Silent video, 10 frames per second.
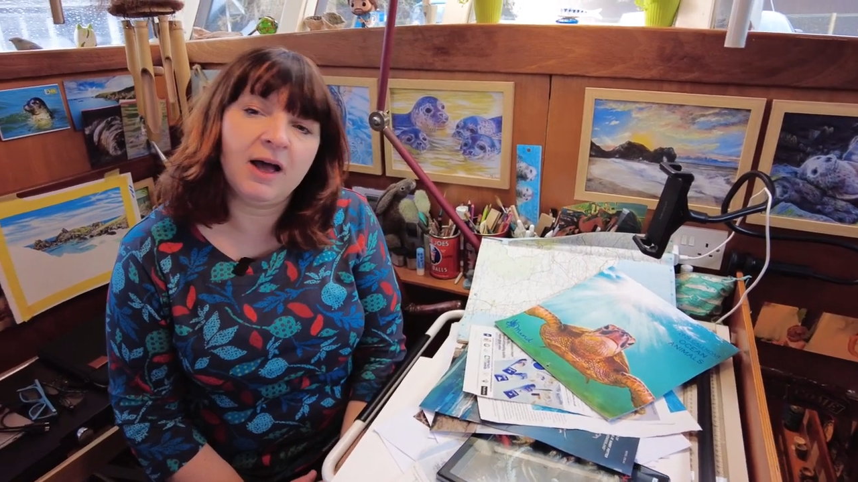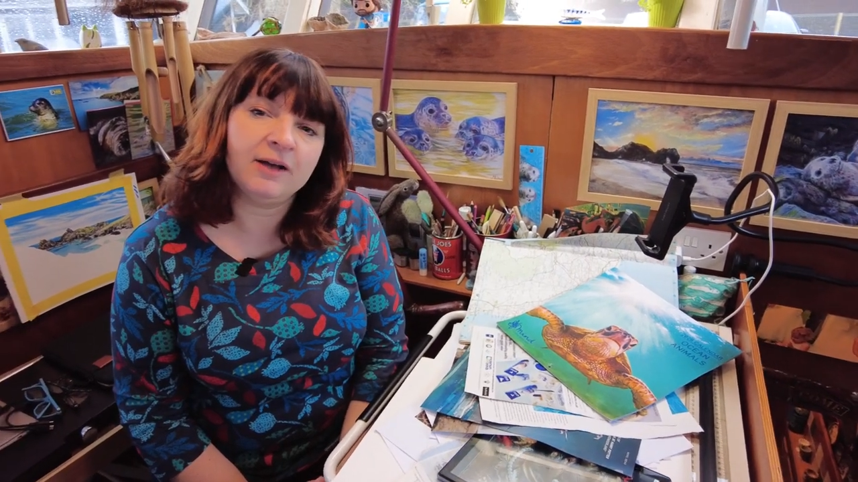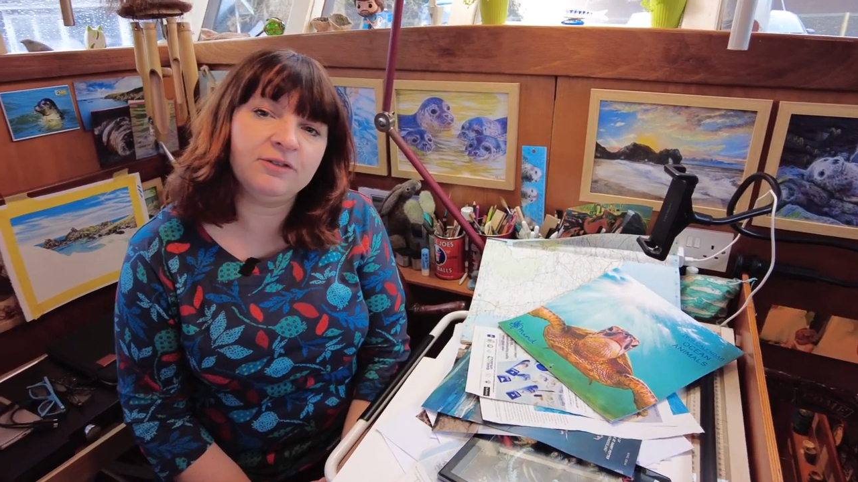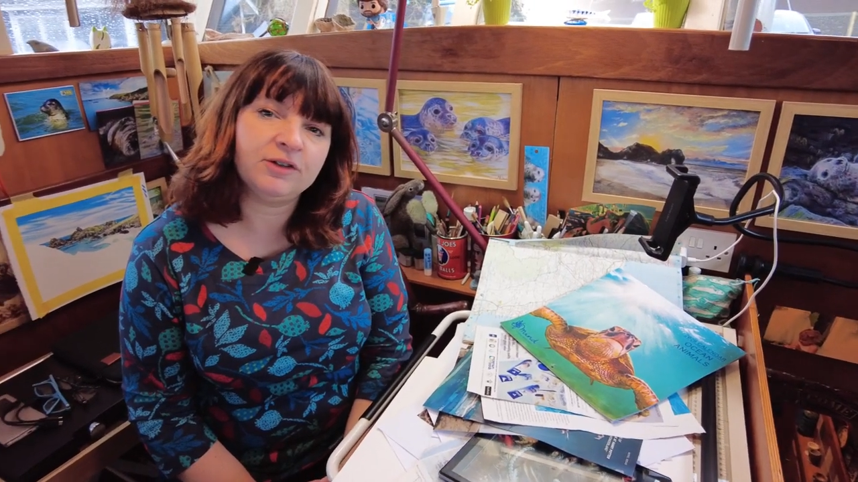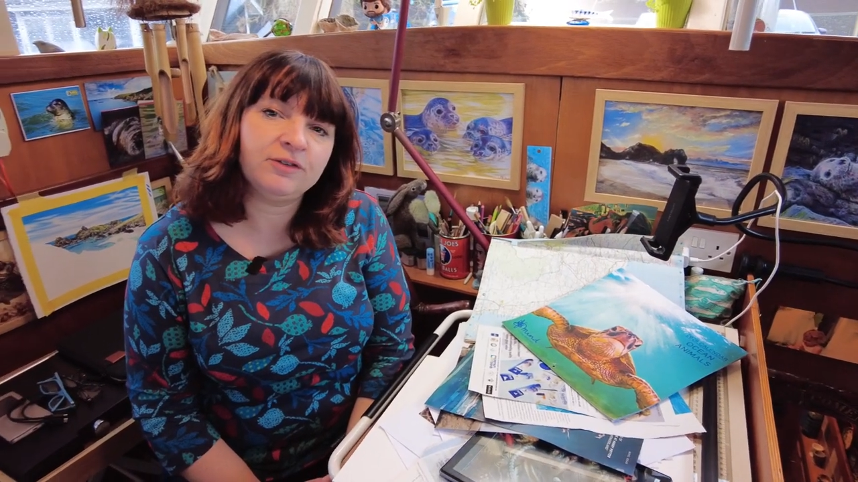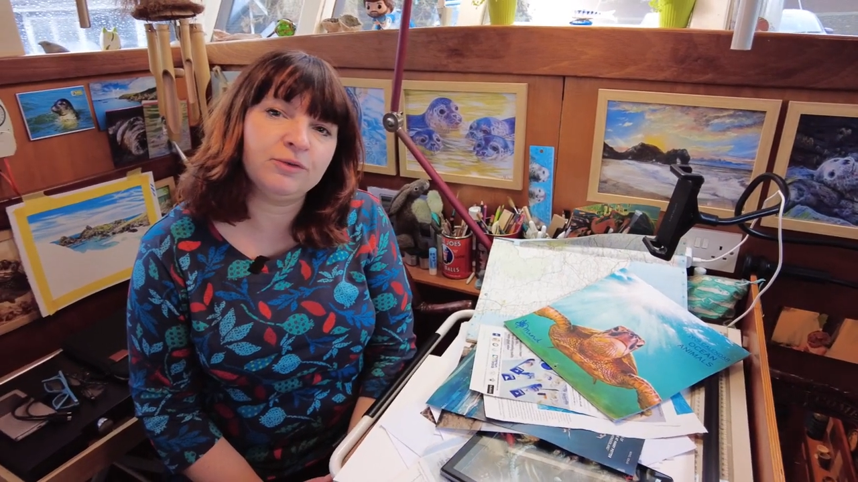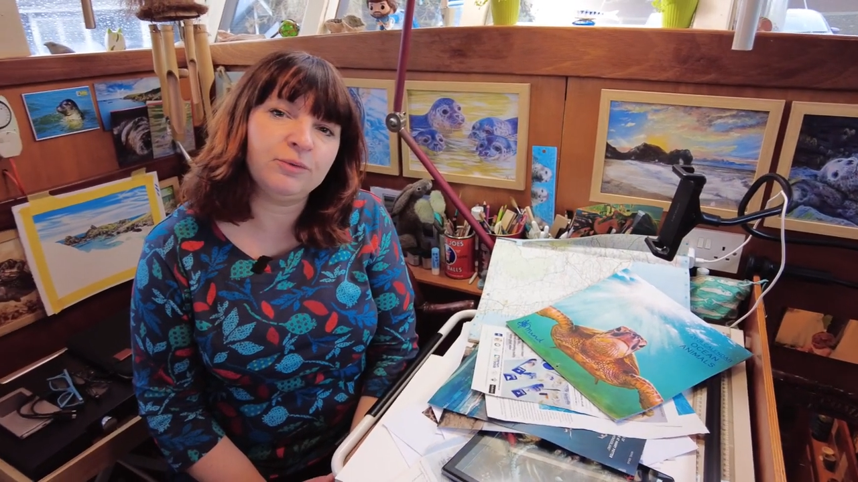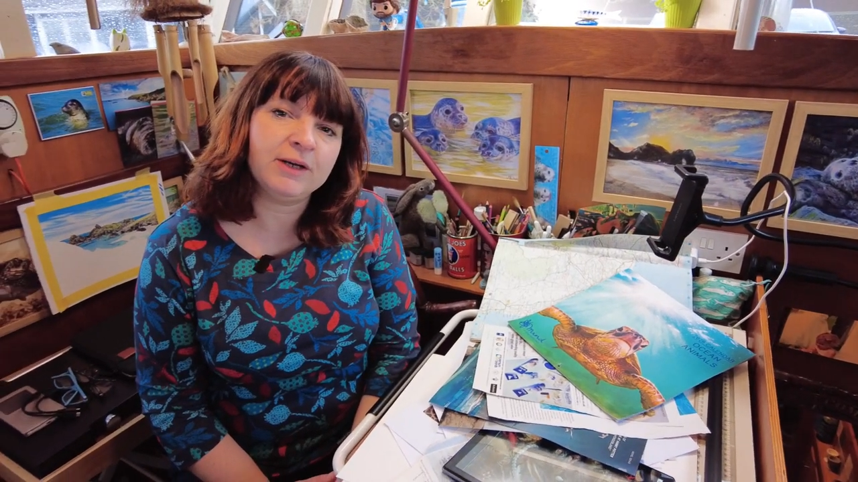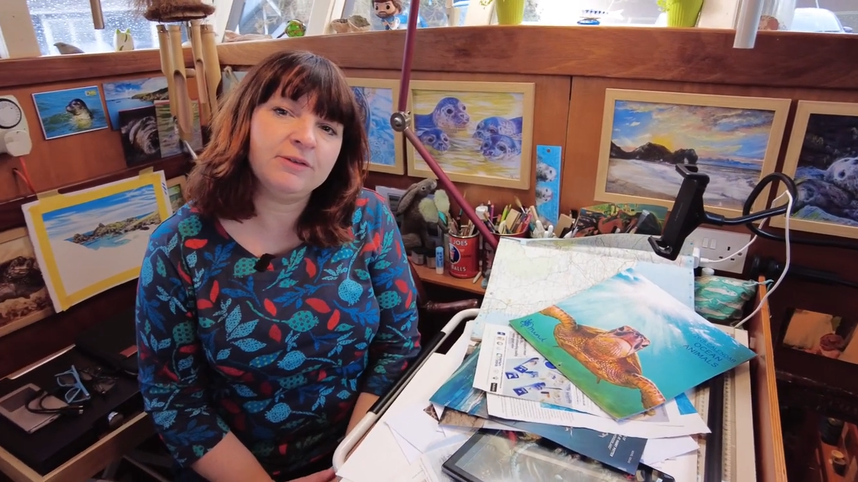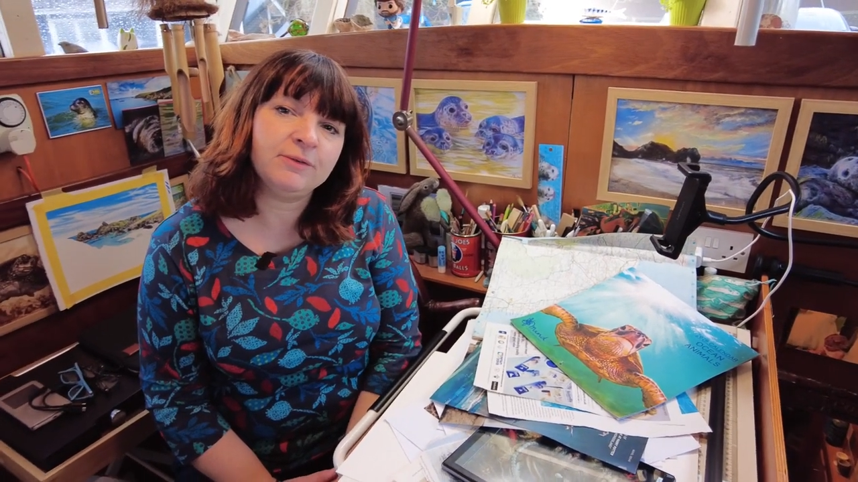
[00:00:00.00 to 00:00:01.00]
and just
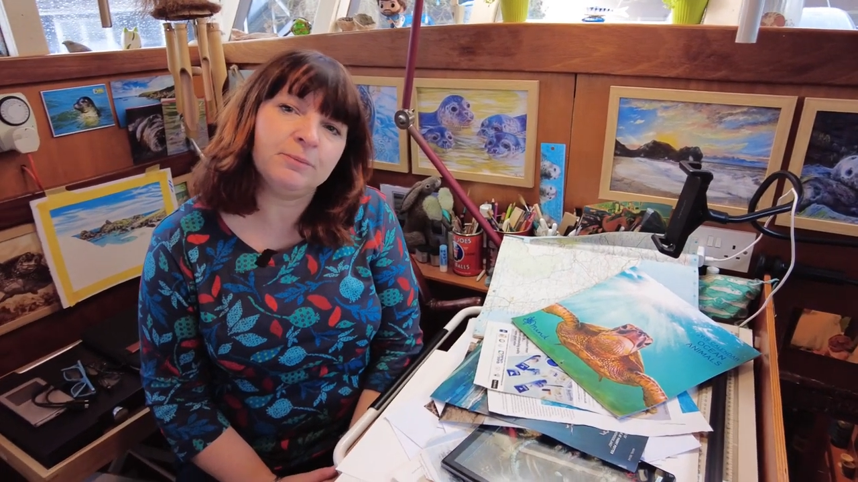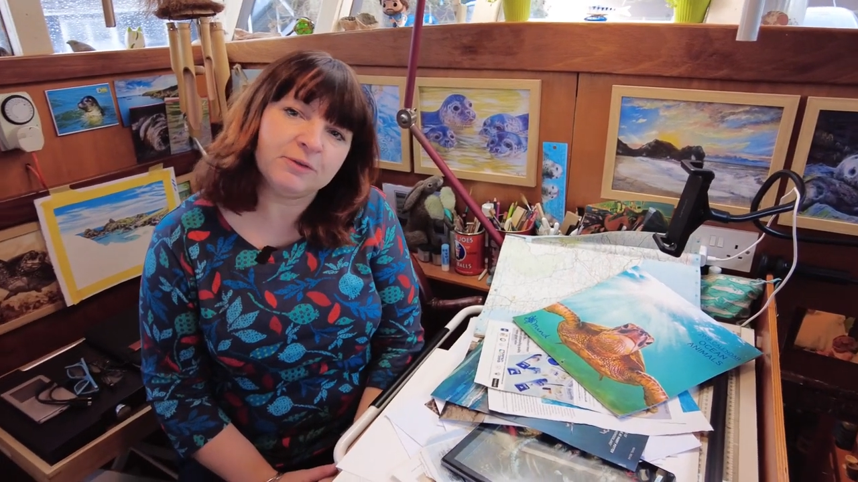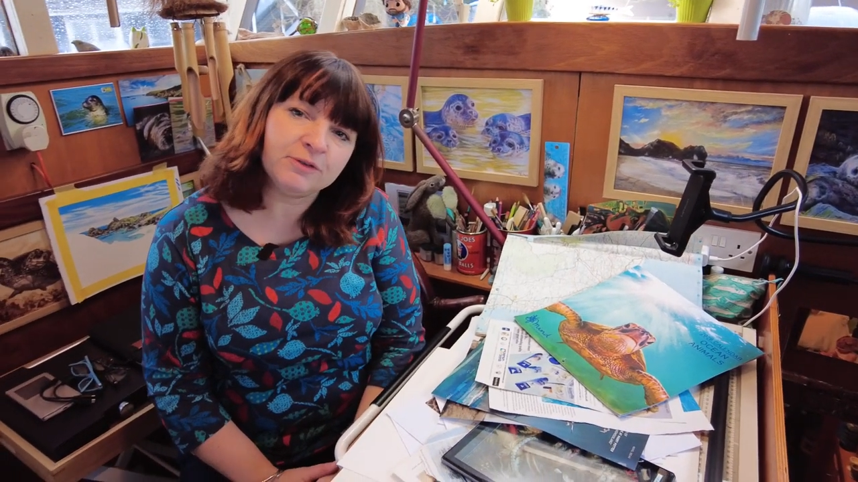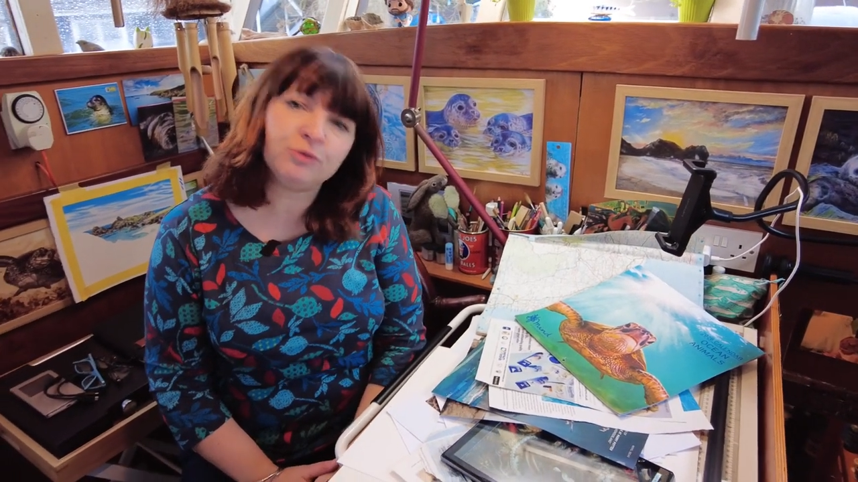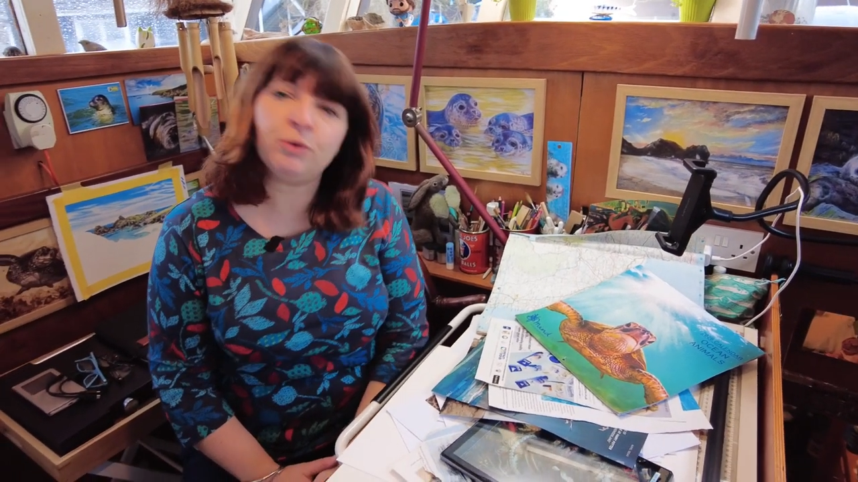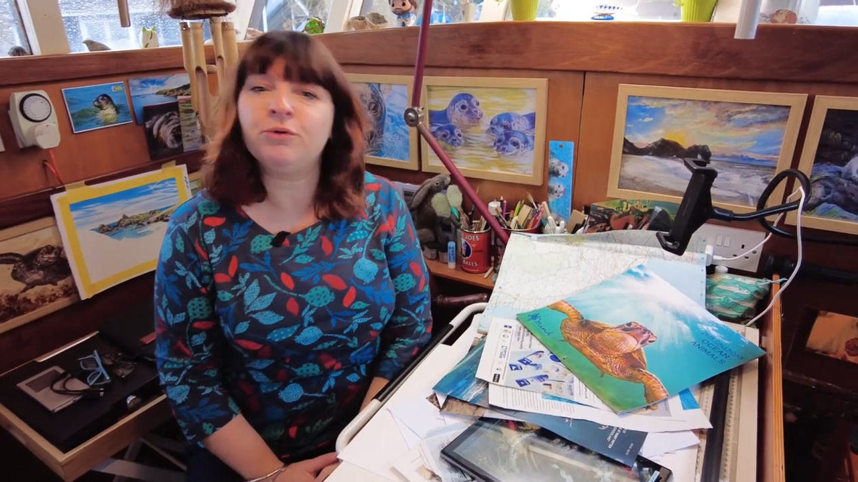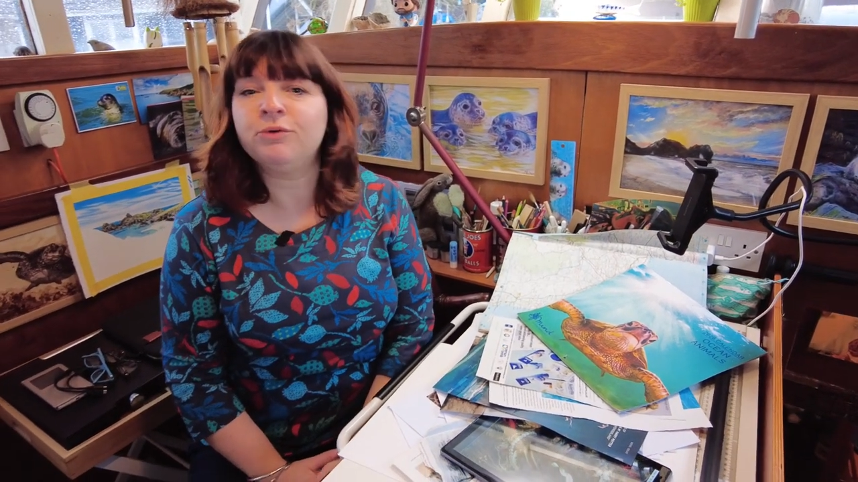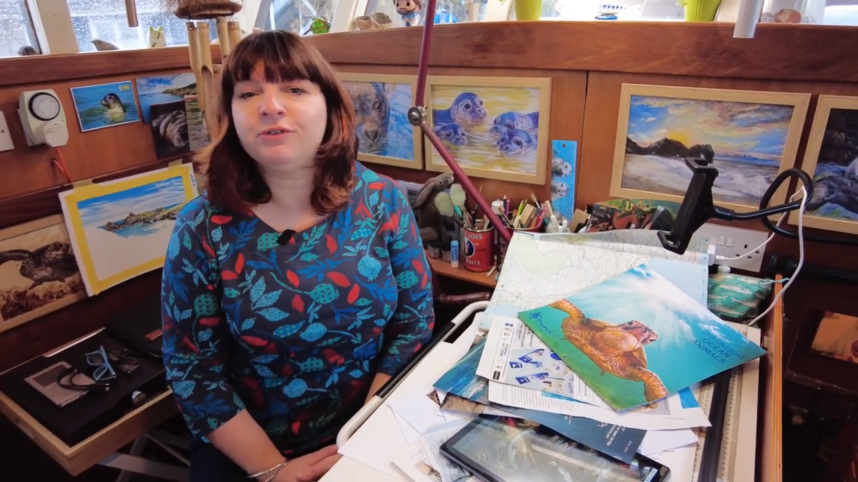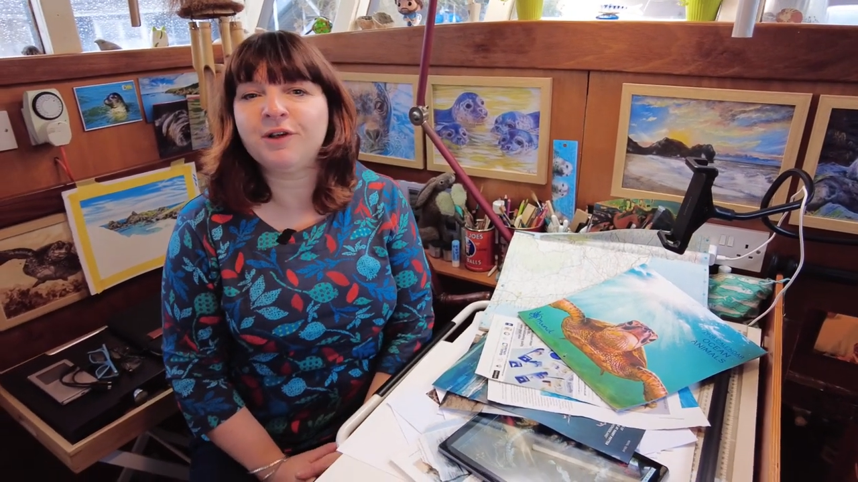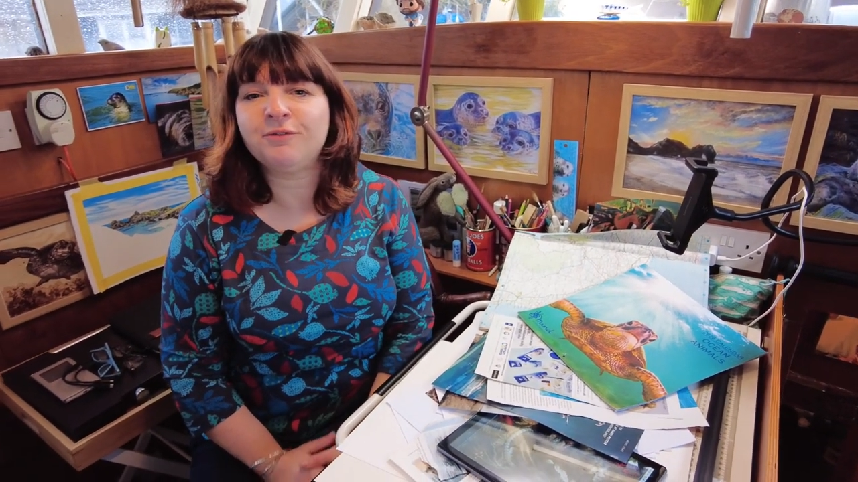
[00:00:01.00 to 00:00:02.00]
always
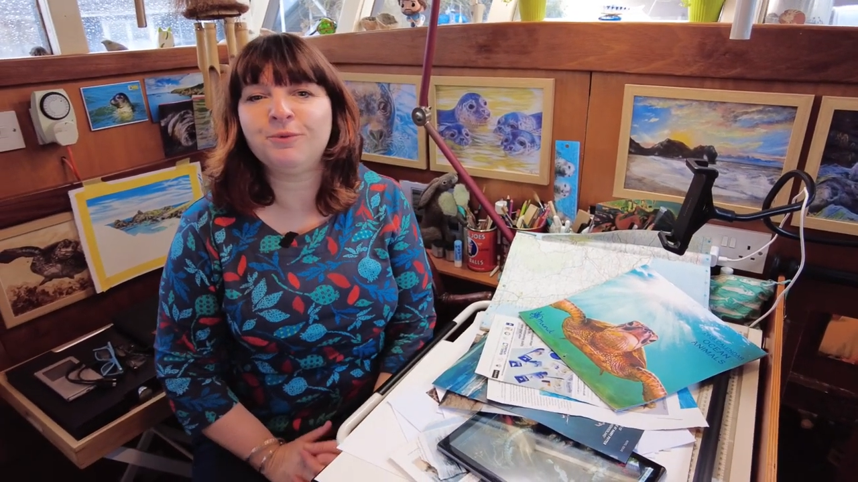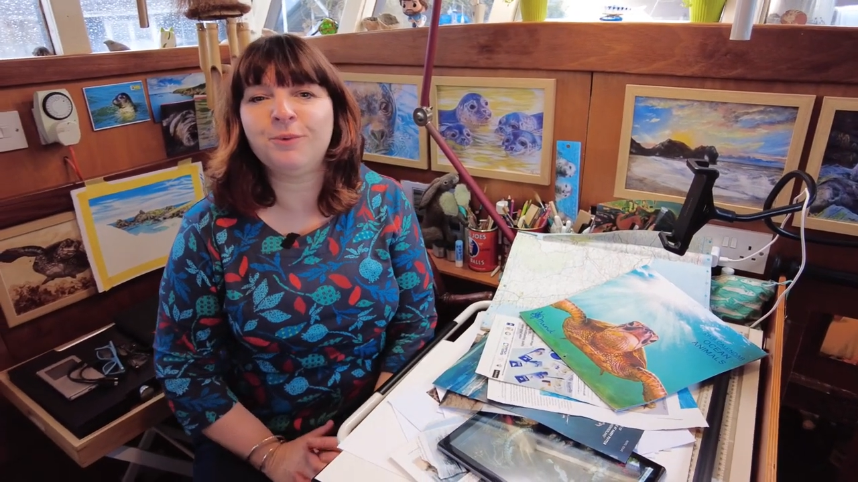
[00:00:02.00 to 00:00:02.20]
squirrel stuff